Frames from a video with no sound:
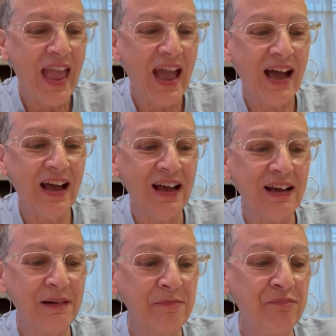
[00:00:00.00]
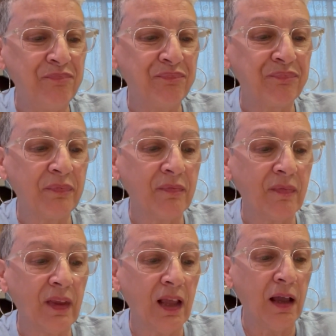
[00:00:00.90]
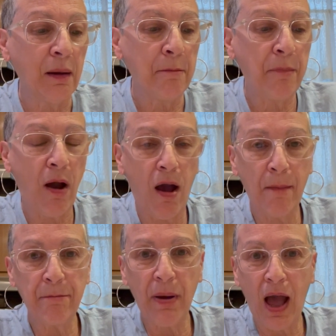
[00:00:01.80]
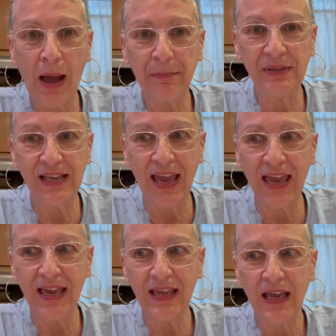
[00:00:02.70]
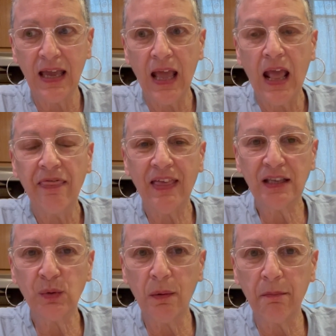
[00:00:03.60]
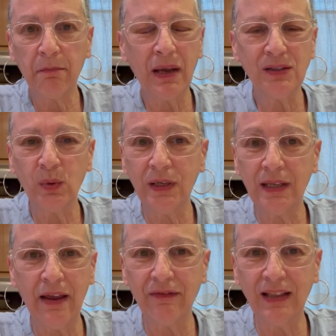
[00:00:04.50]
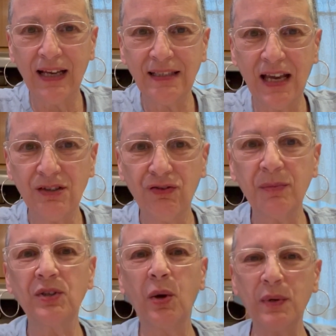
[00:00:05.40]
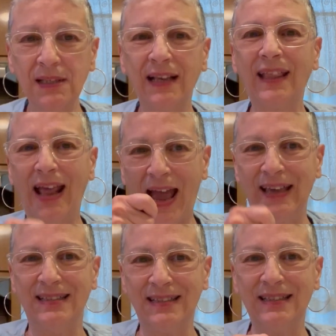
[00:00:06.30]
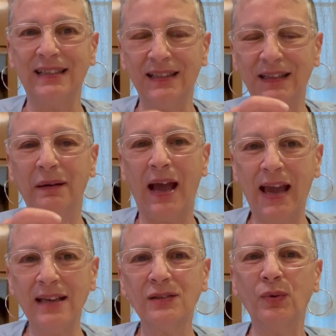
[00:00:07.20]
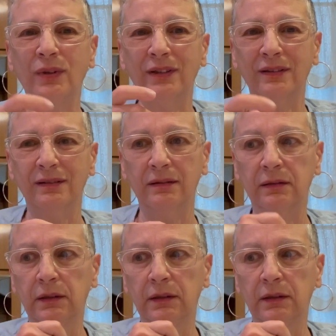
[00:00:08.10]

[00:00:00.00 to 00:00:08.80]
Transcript: Um, bomb pop day. That's what my daughter never liked ice cream. She always liked the ice, the ice or the